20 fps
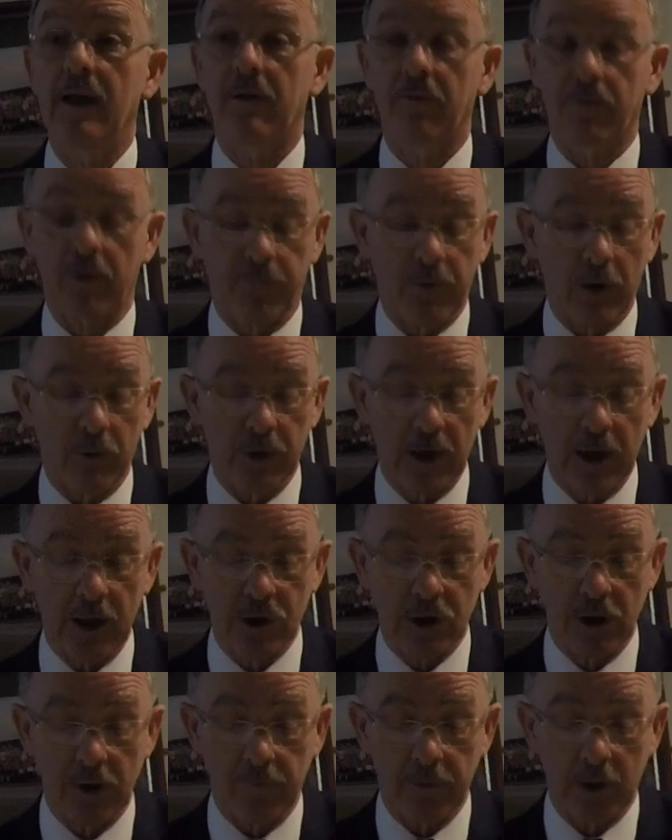of the
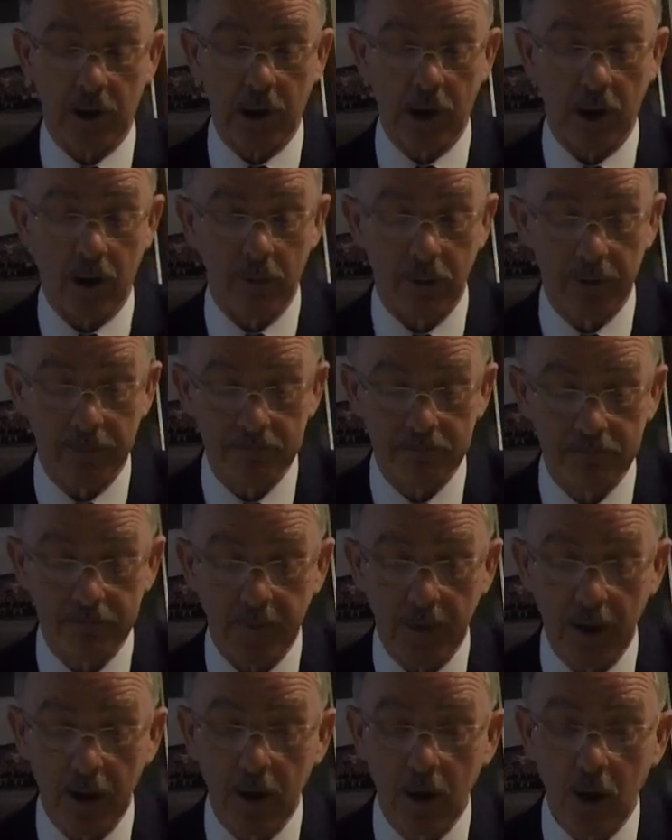foundation of the club.
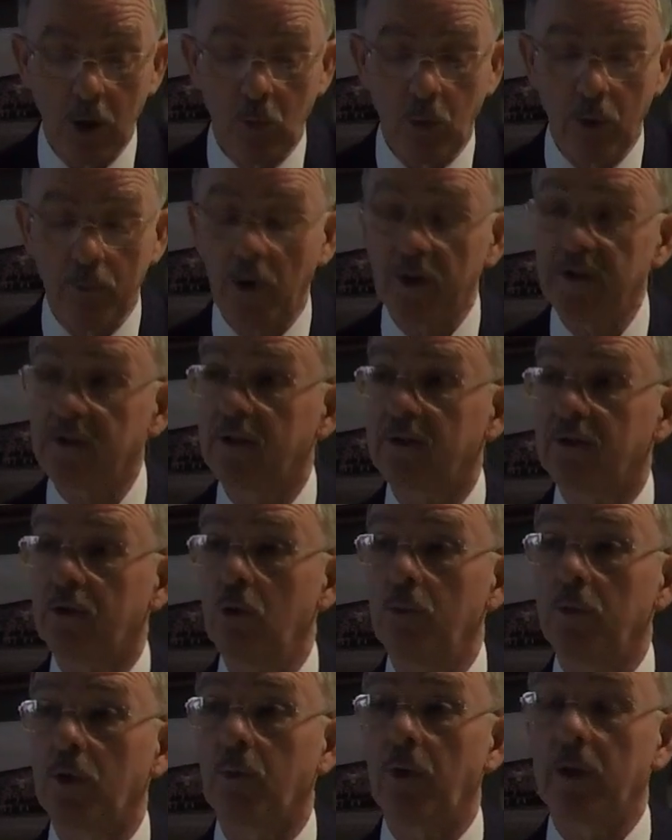We must
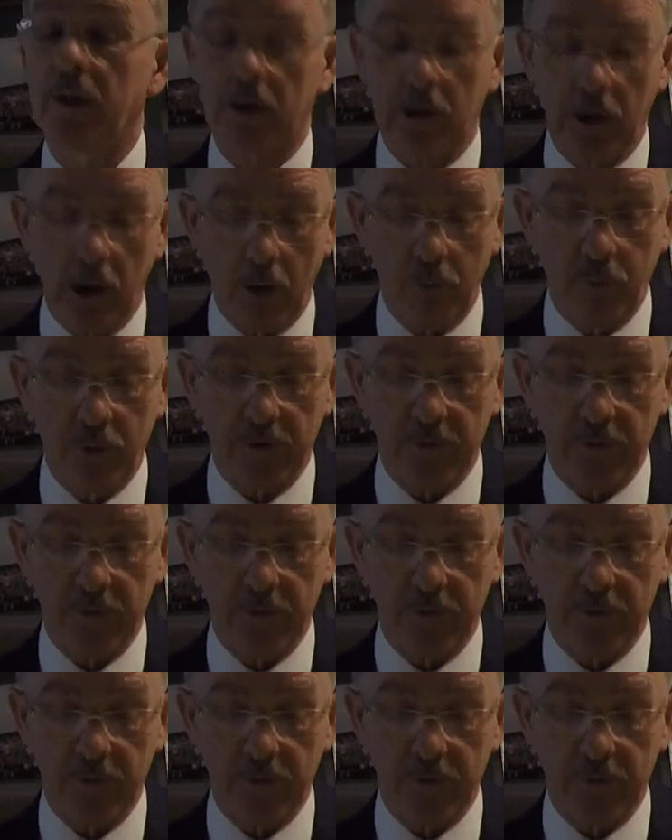assume that when the club was